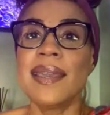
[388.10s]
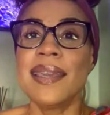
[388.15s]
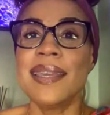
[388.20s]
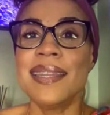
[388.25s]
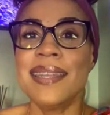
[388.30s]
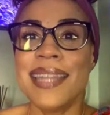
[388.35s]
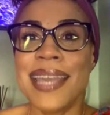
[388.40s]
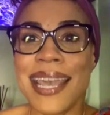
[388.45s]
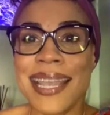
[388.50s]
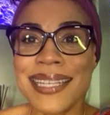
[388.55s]

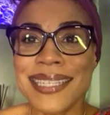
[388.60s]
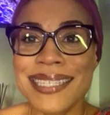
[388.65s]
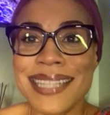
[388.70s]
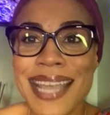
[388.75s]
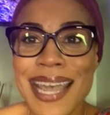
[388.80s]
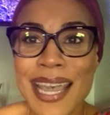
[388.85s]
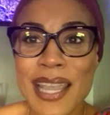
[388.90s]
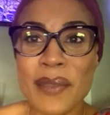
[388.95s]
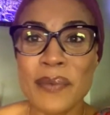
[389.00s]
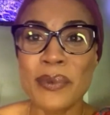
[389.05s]
Next,
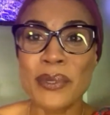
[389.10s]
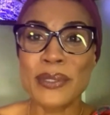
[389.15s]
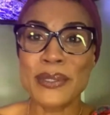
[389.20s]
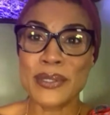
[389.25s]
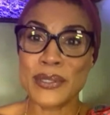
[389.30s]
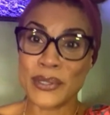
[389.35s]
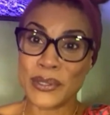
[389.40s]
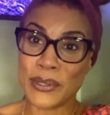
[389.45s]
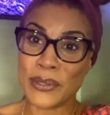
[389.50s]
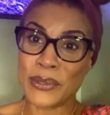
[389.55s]
I will
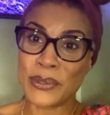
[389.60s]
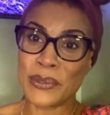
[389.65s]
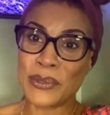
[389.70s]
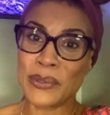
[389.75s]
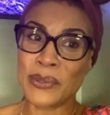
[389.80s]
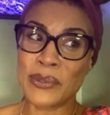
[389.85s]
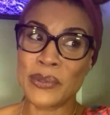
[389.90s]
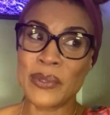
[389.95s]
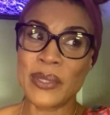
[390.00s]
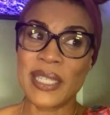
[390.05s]

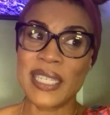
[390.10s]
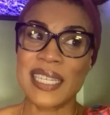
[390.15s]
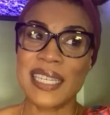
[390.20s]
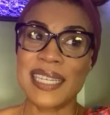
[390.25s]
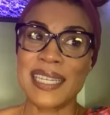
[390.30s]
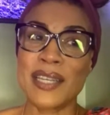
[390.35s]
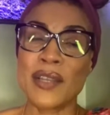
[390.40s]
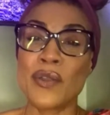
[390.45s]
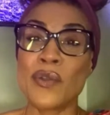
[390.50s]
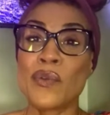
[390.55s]
do
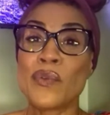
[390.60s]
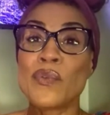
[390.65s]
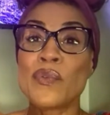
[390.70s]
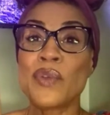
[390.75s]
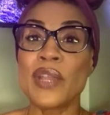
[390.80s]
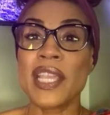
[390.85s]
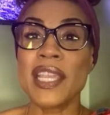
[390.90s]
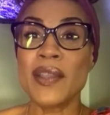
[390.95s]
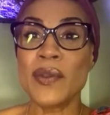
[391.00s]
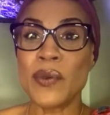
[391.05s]

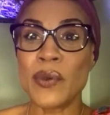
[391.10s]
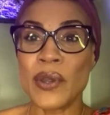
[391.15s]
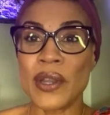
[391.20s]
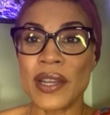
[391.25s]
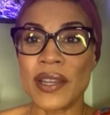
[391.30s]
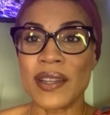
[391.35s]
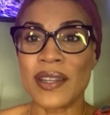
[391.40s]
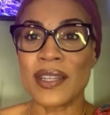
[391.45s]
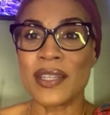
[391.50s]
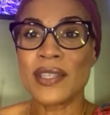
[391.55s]

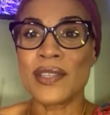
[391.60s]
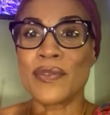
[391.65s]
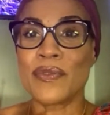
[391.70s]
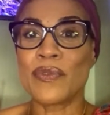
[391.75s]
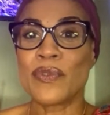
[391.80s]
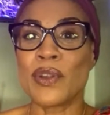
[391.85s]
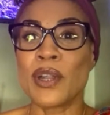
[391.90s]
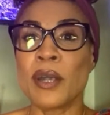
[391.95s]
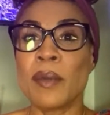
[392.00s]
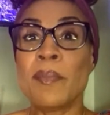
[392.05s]
reorders
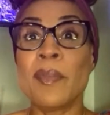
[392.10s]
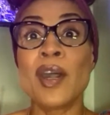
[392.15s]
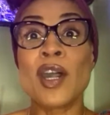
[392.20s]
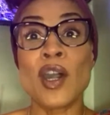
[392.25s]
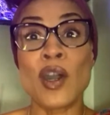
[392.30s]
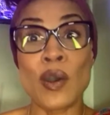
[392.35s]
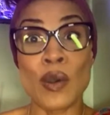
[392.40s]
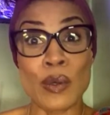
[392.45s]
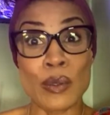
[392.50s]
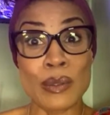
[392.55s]
from
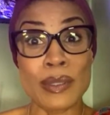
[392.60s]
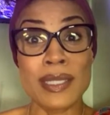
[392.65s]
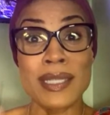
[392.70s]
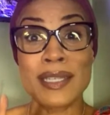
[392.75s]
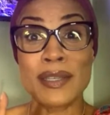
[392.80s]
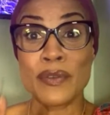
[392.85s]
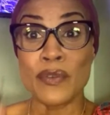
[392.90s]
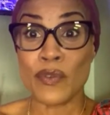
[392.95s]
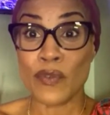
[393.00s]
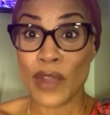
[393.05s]
alt
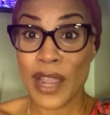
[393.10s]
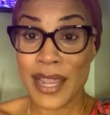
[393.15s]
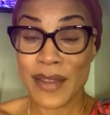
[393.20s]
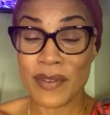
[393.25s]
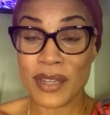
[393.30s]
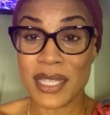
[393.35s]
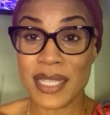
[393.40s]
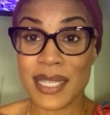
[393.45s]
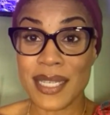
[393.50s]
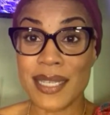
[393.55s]

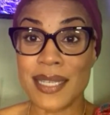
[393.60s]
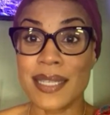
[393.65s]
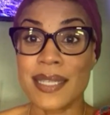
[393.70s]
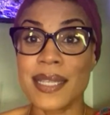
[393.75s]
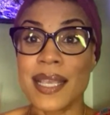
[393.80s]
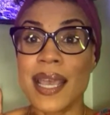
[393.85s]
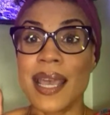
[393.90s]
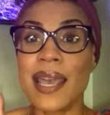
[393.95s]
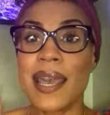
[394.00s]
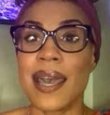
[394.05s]
fragrances.